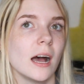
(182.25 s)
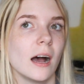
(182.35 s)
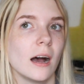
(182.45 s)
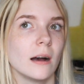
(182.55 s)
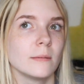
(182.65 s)

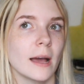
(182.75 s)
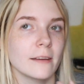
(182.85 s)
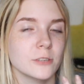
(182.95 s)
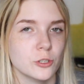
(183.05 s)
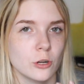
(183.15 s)
I
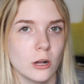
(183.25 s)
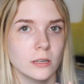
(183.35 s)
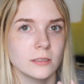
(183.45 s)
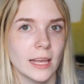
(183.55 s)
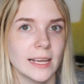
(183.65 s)
have a
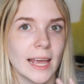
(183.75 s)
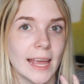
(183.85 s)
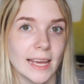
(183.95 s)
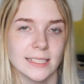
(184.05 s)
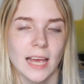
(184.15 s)
strong, like,
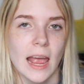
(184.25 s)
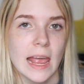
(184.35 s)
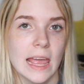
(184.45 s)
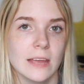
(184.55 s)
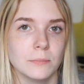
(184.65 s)

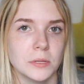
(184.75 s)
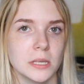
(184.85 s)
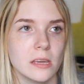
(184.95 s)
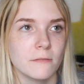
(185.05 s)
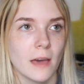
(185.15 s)
anti-hate
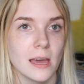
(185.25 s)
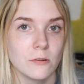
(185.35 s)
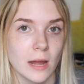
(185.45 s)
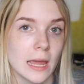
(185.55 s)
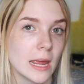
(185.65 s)
belief. I
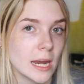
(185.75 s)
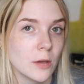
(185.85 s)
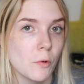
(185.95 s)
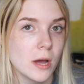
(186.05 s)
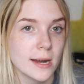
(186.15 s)
don't hate
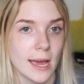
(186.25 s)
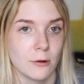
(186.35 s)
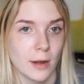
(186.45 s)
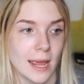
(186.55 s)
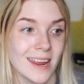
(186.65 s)
anyone. I
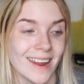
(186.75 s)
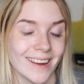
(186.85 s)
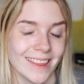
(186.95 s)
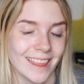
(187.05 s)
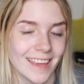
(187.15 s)
don't hate
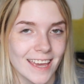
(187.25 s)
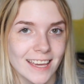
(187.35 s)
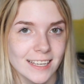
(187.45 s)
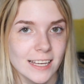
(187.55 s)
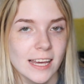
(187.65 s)

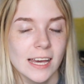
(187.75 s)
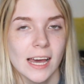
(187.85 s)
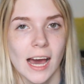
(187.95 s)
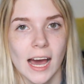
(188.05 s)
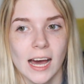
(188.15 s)
anything.
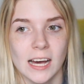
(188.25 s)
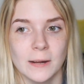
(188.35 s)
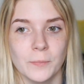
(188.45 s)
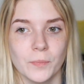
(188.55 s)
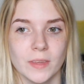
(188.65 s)

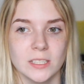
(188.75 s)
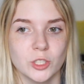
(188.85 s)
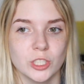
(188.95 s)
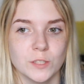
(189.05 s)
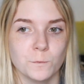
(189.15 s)

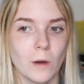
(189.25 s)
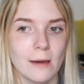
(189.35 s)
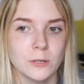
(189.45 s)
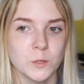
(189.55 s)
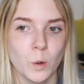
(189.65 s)
It's just,
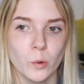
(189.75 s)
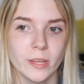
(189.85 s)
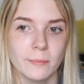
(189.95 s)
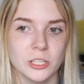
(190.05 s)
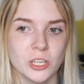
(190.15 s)
why would you
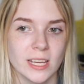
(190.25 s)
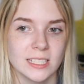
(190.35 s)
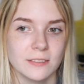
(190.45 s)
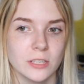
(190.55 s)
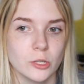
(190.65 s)
hold that much
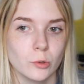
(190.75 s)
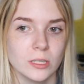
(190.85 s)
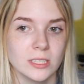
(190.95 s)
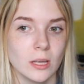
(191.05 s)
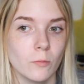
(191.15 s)
negativity
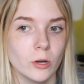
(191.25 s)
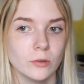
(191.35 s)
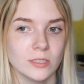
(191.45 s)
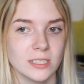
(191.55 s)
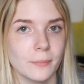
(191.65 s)
towards
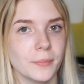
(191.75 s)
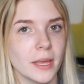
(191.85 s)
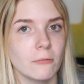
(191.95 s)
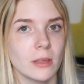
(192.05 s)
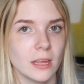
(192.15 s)
someone or
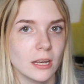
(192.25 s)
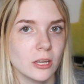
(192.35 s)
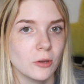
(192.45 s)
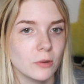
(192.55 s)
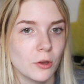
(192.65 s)
something
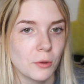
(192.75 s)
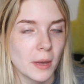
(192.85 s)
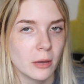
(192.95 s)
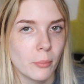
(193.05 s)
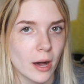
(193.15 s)
within you when you can
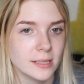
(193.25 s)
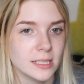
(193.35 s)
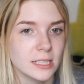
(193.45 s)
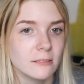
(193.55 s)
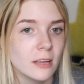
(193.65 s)
make it
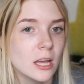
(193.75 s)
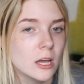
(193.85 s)
positive?